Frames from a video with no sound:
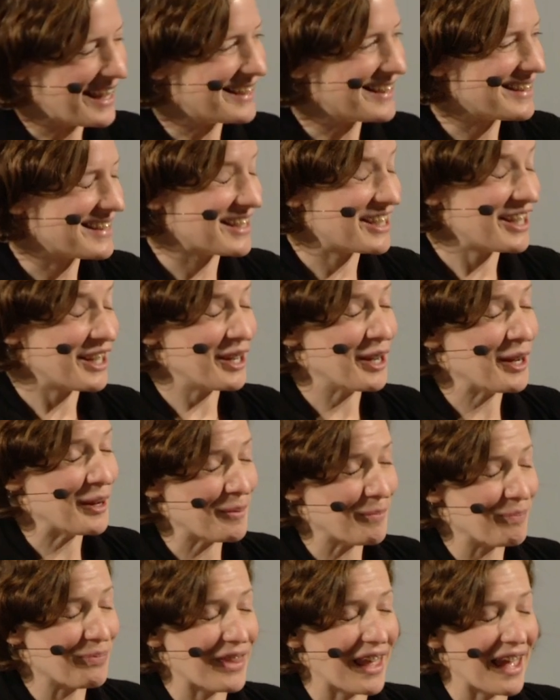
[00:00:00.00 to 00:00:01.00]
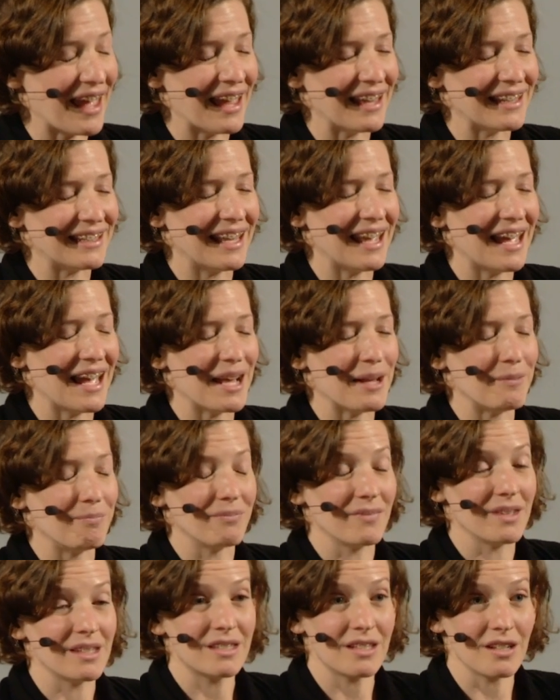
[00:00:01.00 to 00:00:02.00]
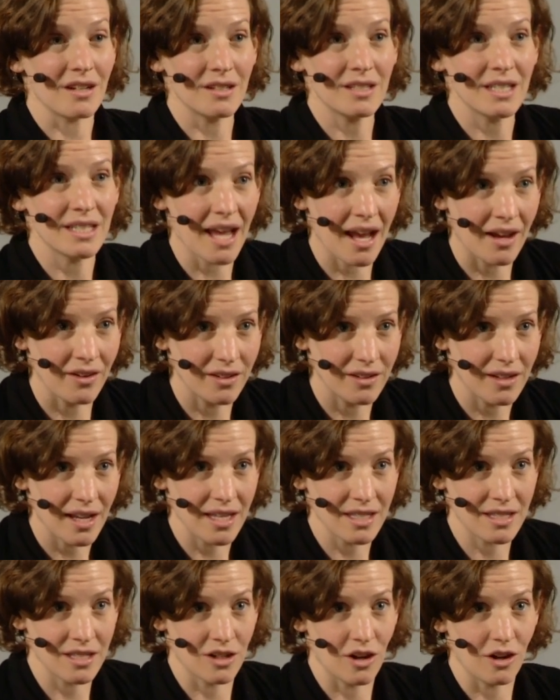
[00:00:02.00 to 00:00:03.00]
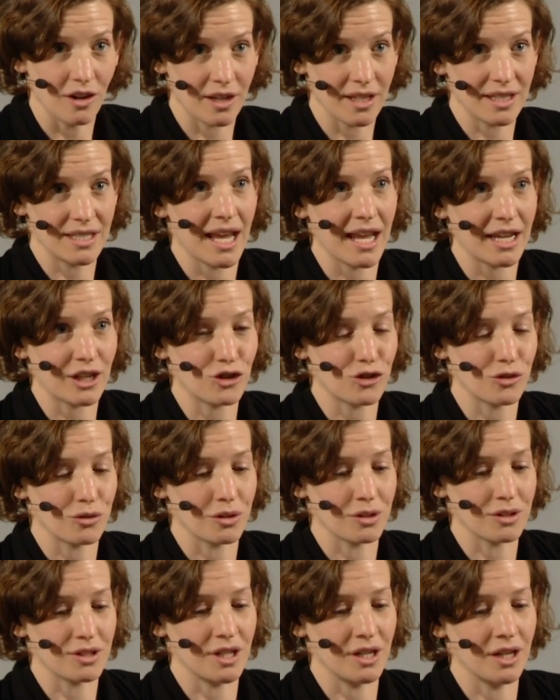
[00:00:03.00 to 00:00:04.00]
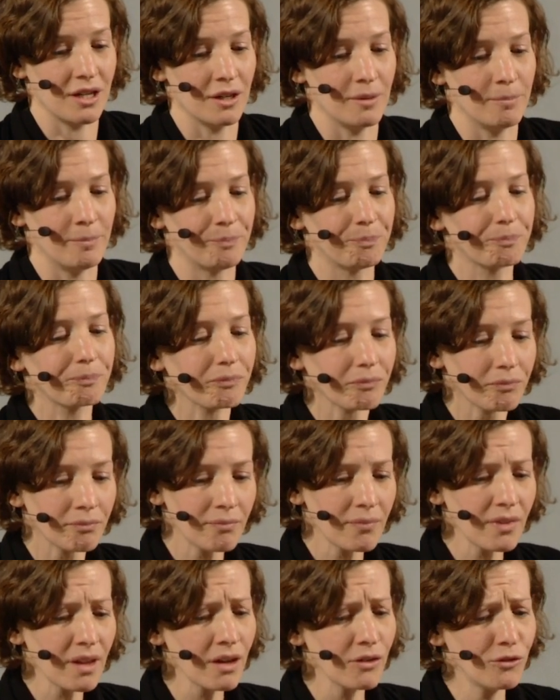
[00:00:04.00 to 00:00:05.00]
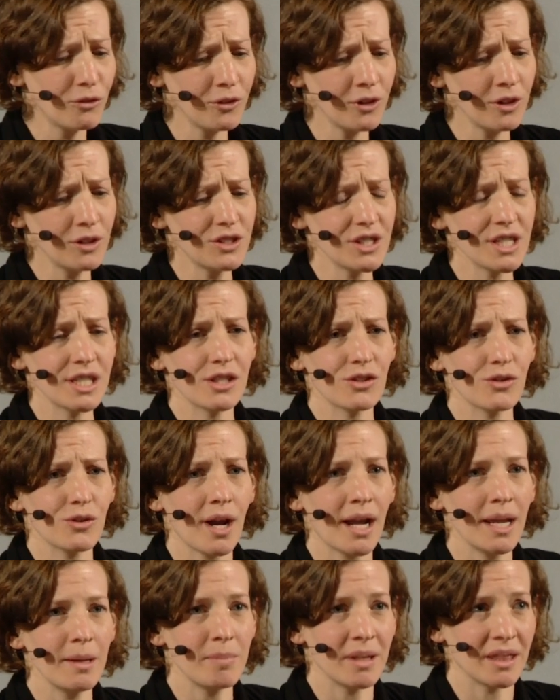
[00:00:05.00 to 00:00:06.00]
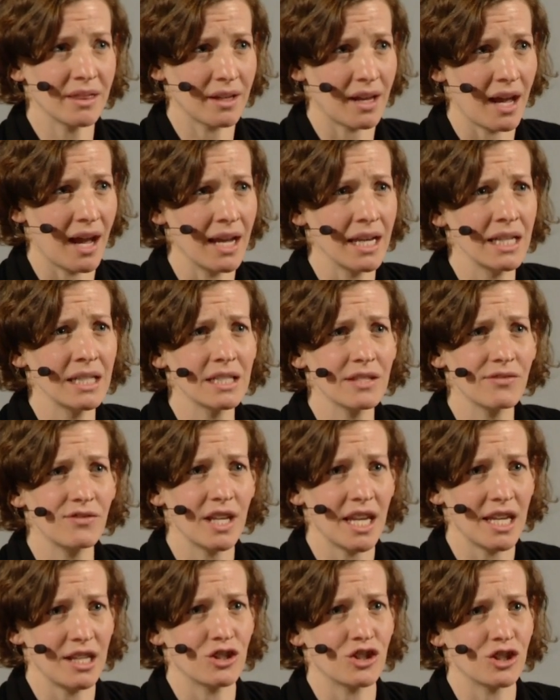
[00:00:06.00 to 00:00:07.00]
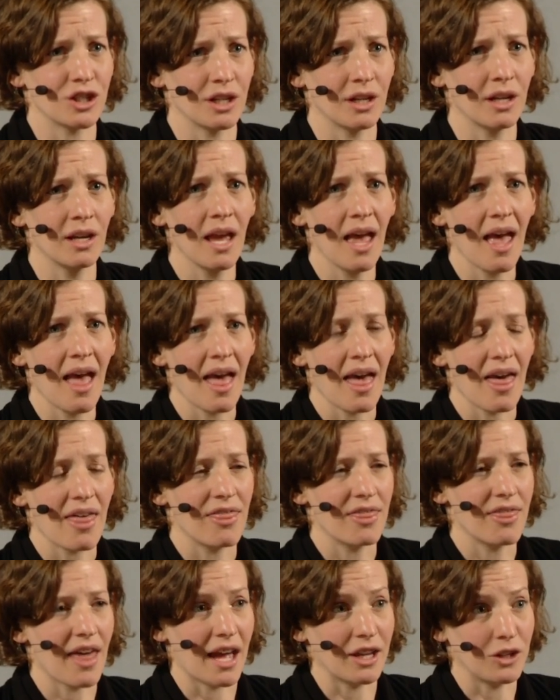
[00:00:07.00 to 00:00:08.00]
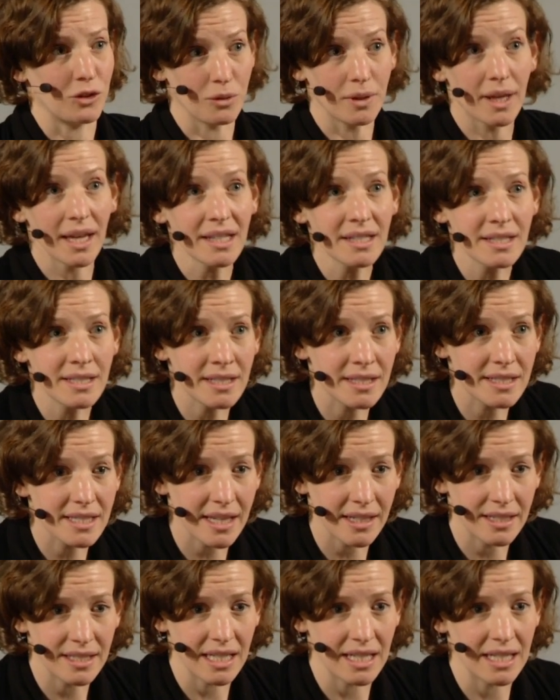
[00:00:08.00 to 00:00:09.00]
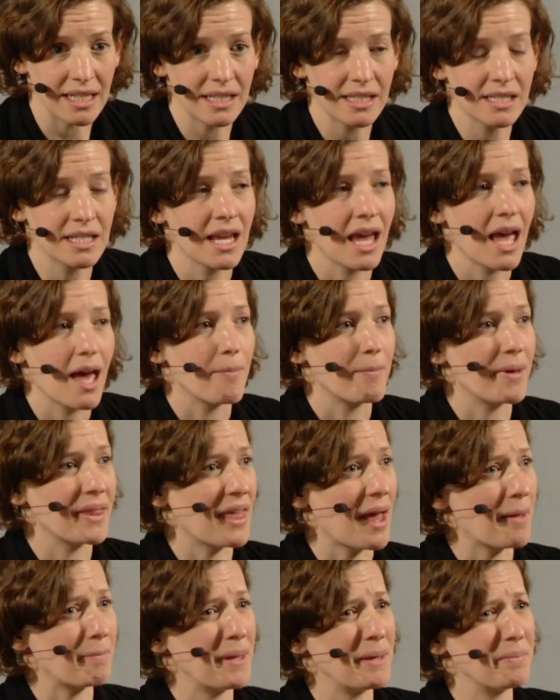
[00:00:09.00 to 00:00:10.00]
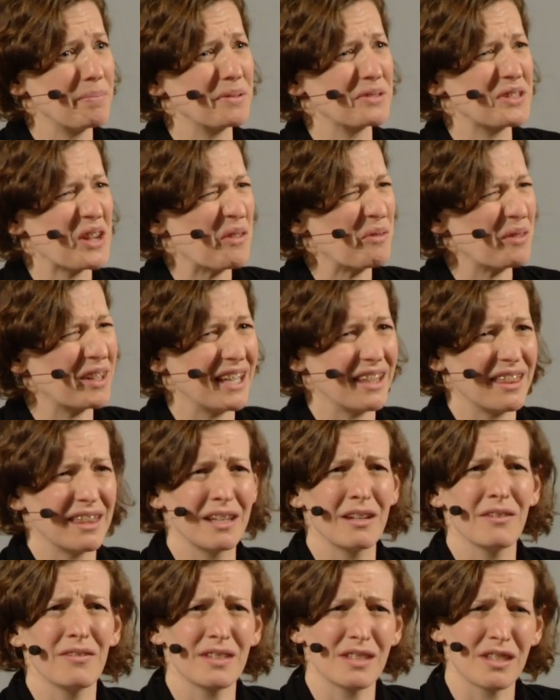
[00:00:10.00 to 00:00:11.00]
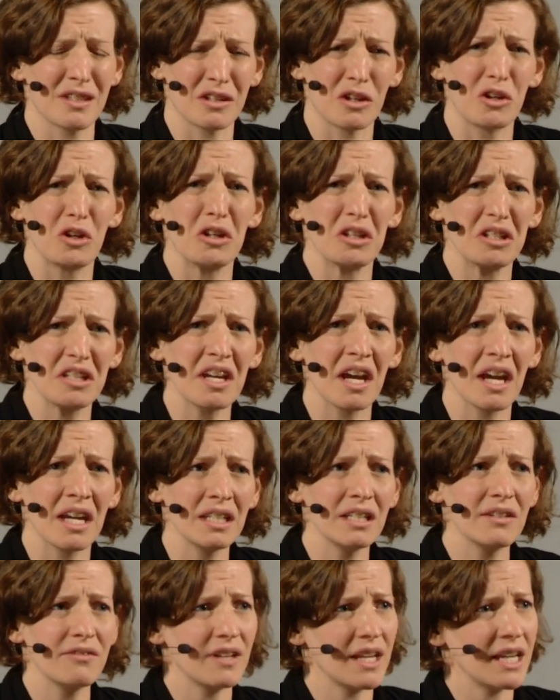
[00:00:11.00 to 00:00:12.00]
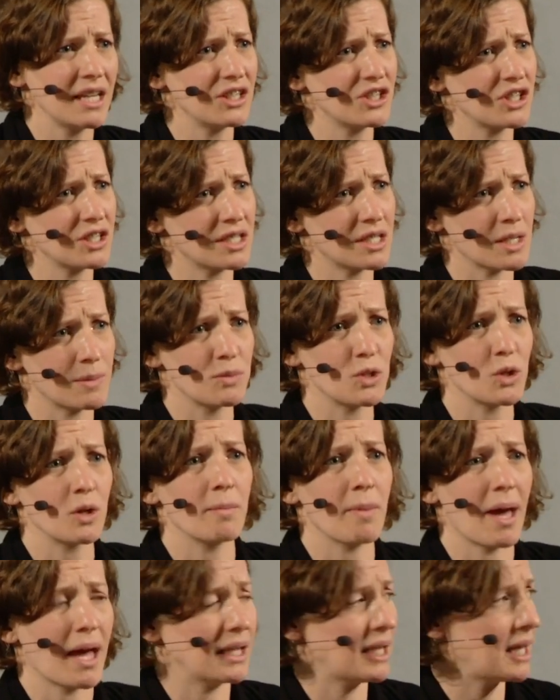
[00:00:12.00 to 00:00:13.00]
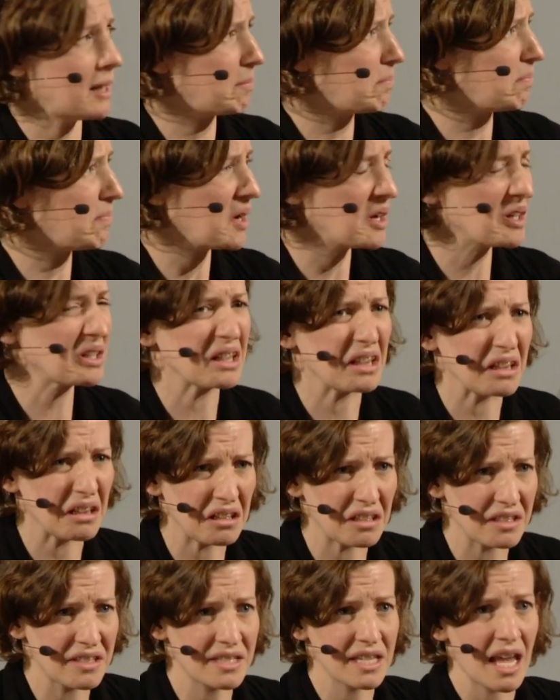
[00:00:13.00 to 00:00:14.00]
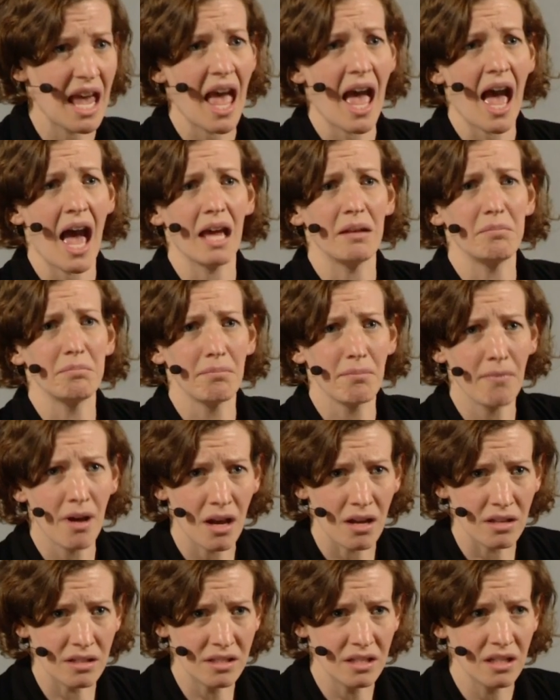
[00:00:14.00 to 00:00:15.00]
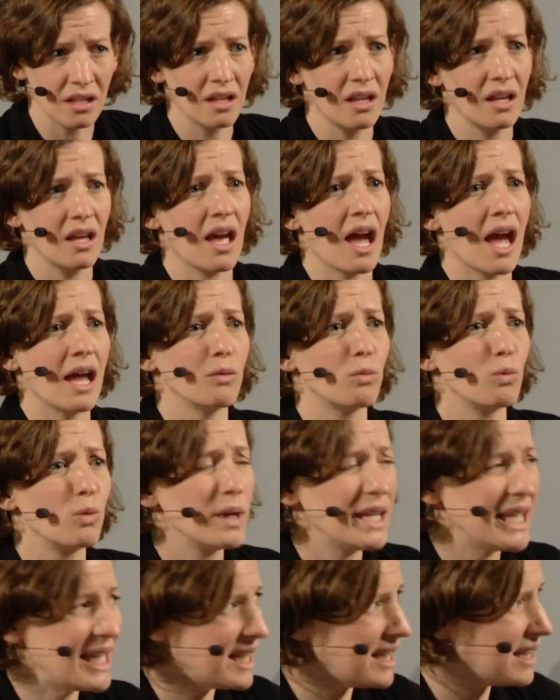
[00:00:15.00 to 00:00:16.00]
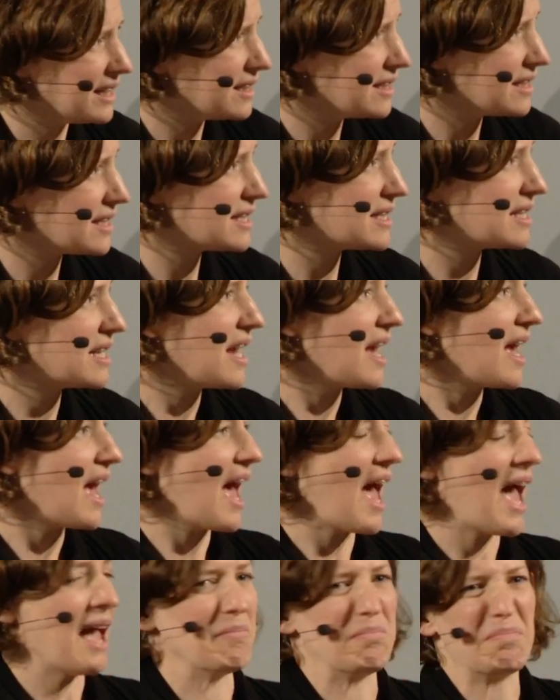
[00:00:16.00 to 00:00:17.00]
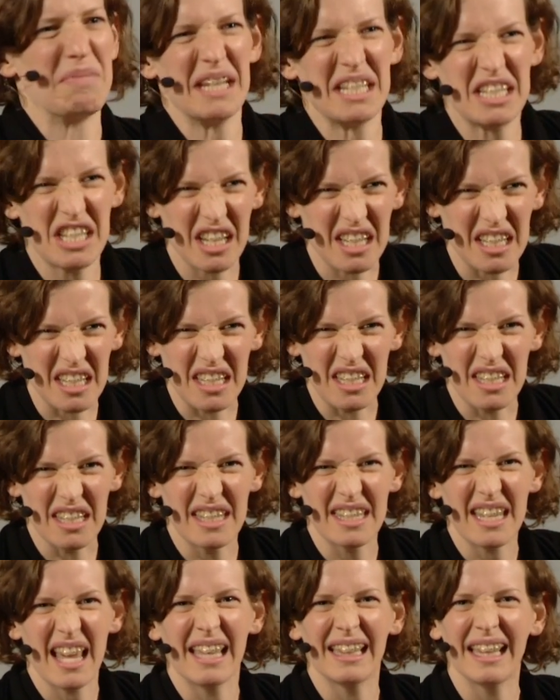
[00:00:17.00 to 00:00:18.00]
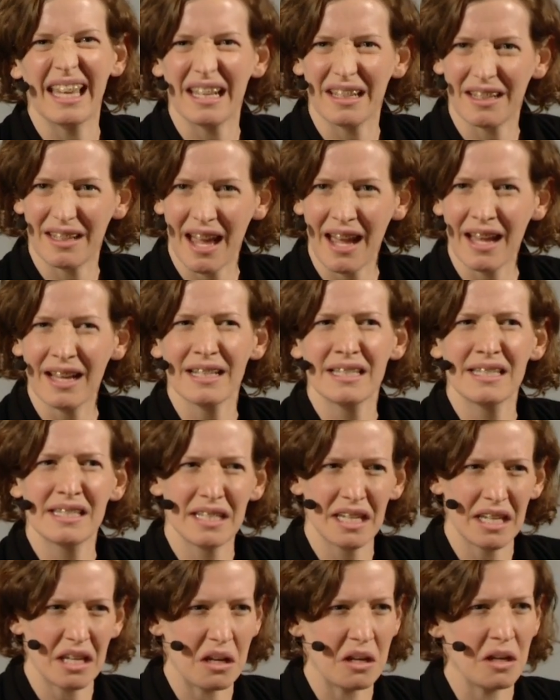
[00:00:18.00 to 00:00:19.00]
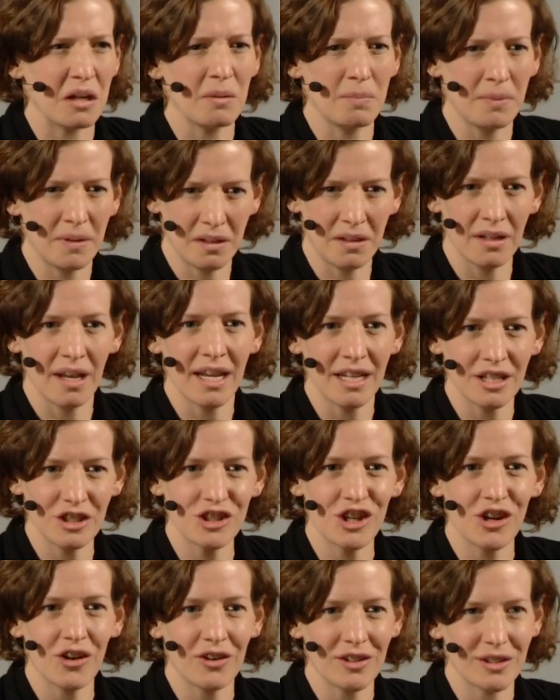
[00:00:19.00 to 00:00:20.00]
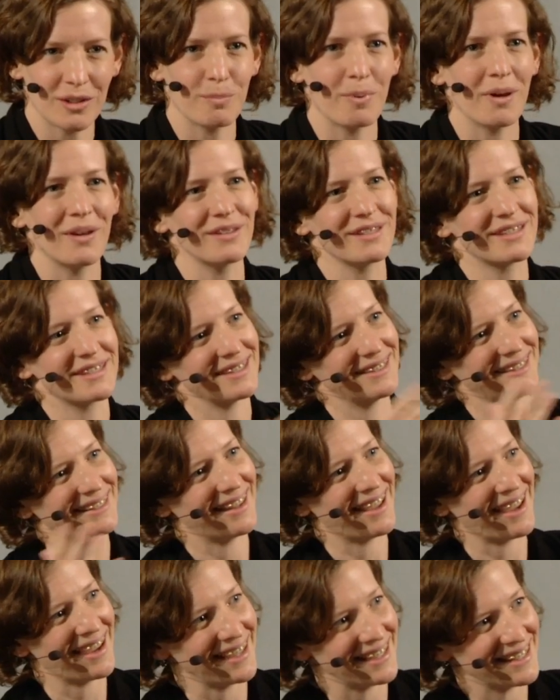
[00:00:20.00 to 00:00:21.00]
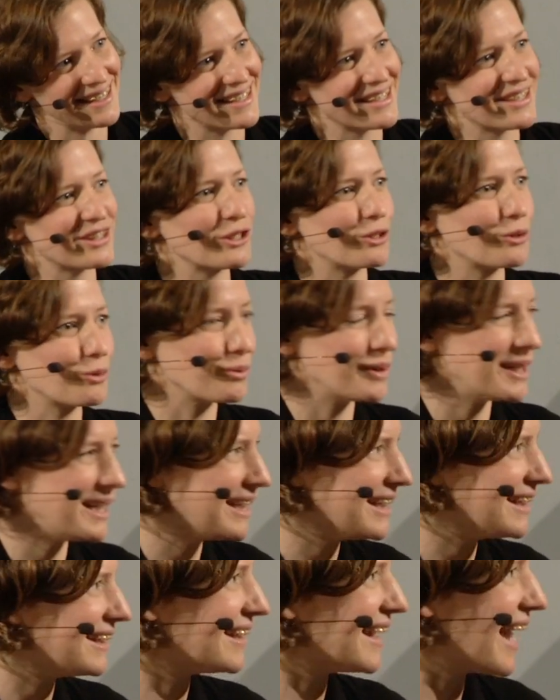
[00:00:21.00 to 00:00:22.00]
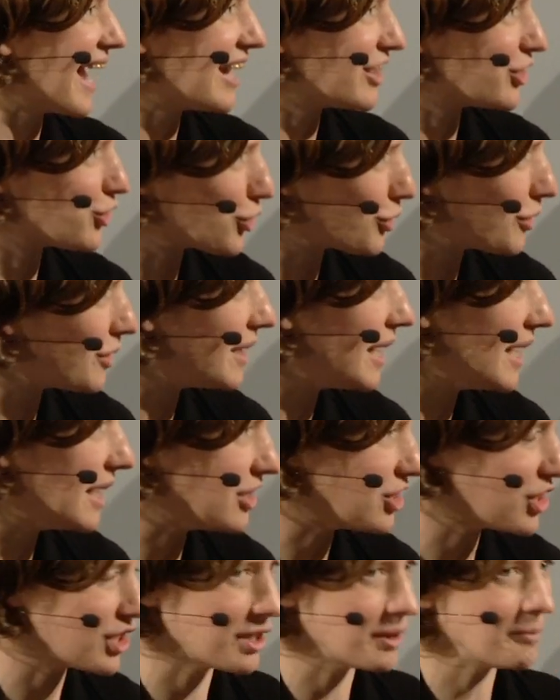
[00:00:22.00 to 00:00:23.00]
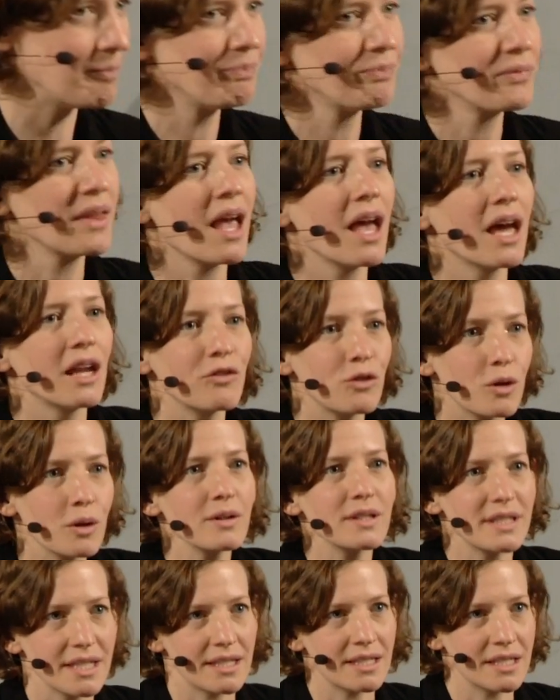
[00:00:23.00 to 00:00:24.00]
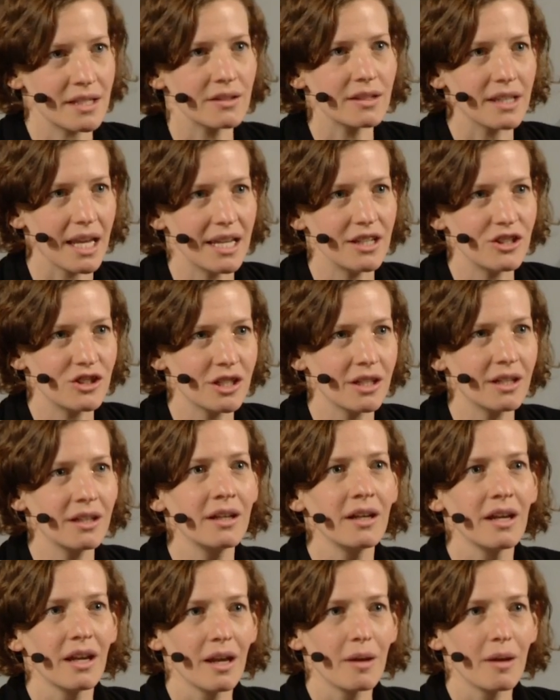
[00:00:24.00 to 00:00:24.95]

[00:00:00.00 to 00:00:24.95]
is a term that um, started out as an architectural term for describing the kinds of nature that you get in cities, but that people don't really think of as the good kind of nature. So, I'm talking about like puddles and mud and weeds and pigeons and like nasty urban nature as opposed to nice, green, natural nature. And of course, it's still nature,